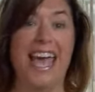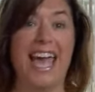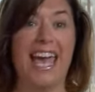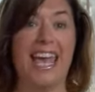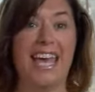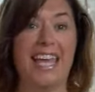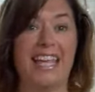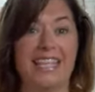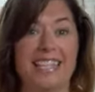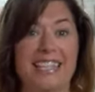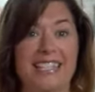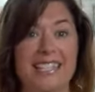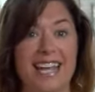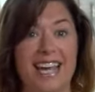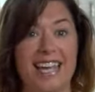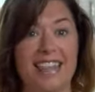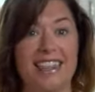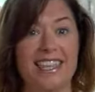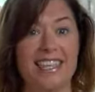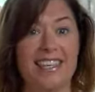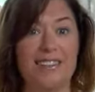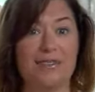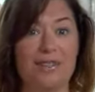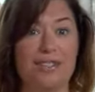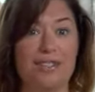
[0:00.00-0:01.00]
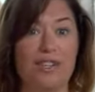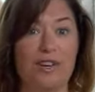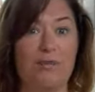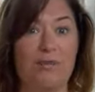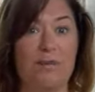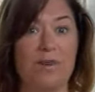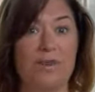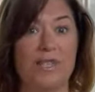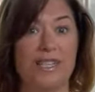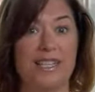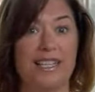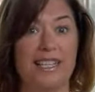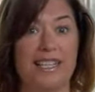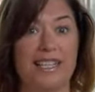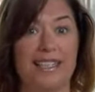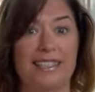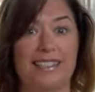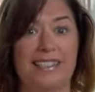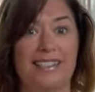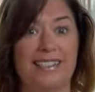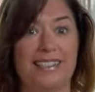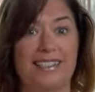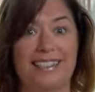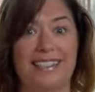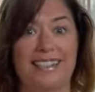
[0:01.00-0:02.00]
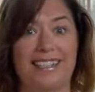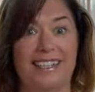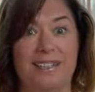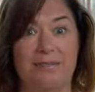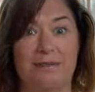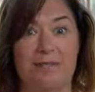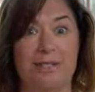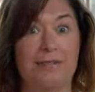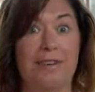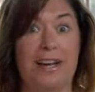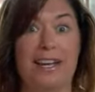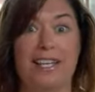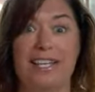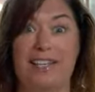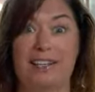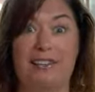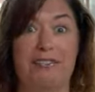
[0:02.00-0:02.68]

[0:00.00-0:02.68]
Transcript: And I think it was almost like divine